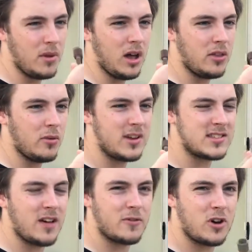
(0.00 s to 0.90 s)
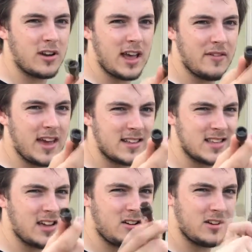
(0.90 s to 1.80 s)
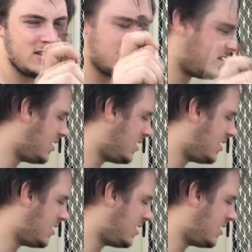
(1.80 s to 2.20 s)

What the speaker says: But the ones I've got have a hex head on it,